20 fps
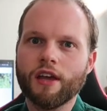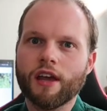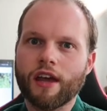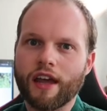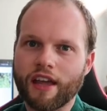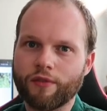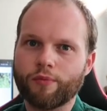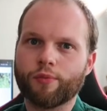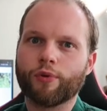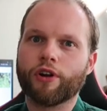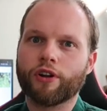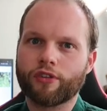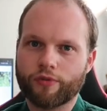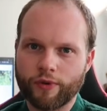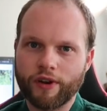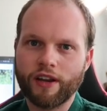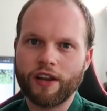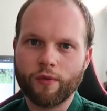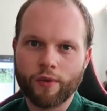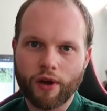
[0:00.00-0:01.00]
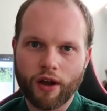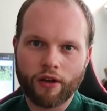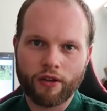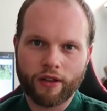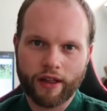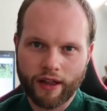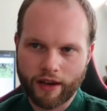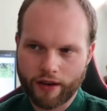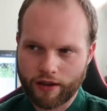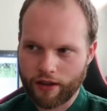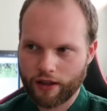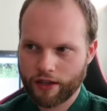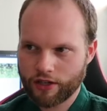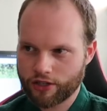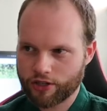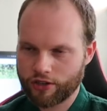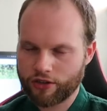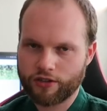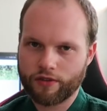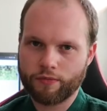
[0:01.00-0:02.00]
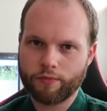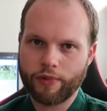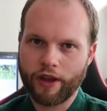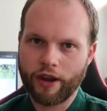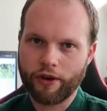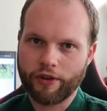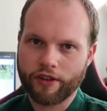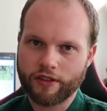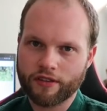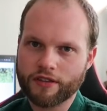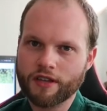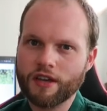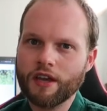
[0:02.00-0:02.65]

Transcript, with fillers: it worked really well at a certain period.